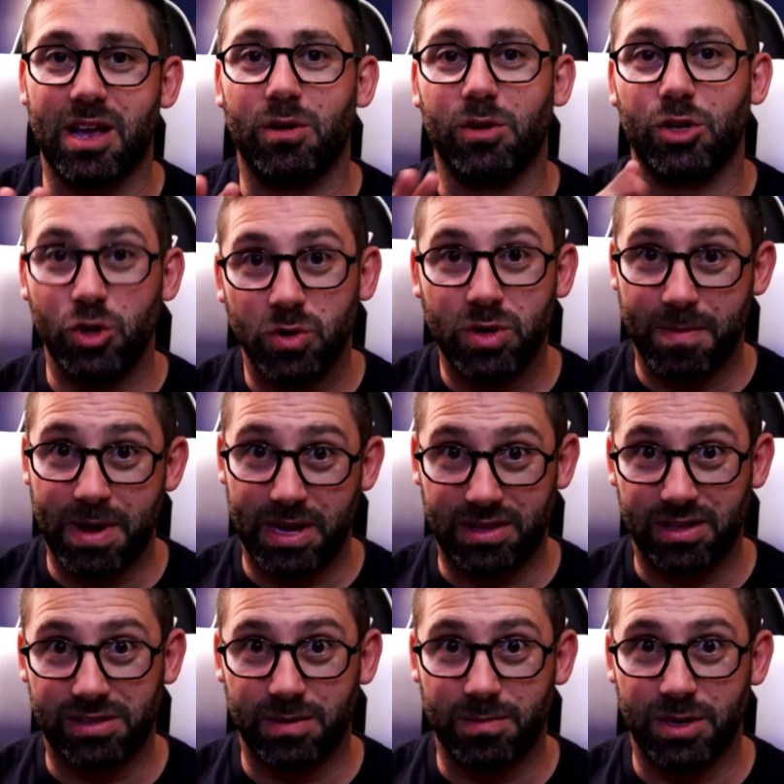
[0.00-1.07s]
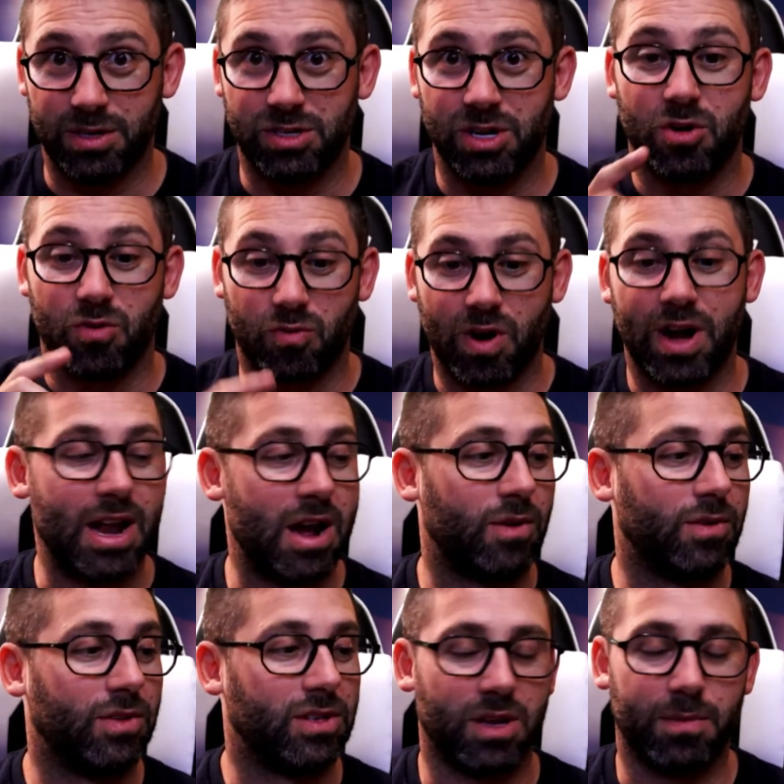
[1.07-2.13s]
how you can make this image right
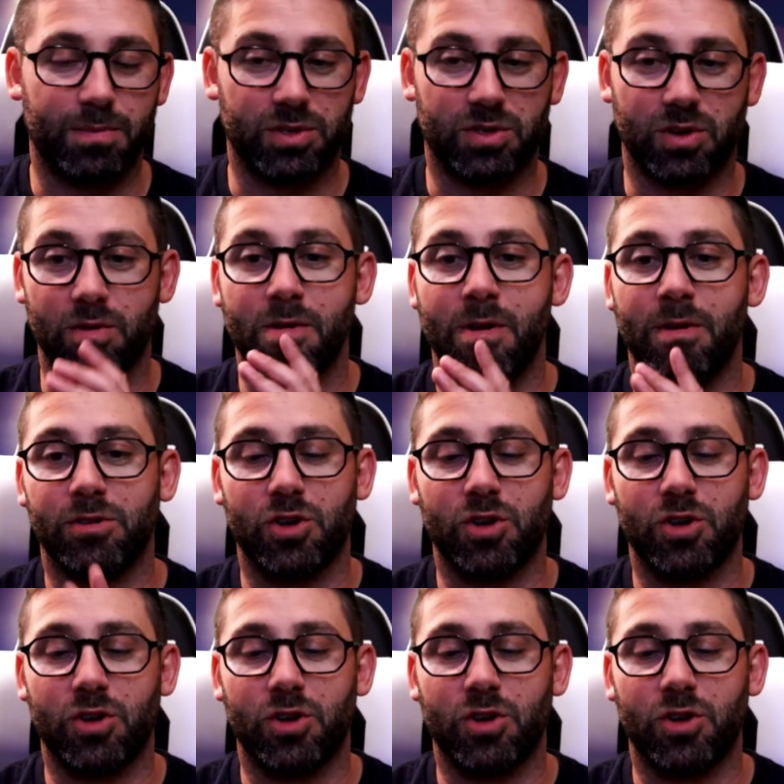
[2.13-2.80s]
now in this episode.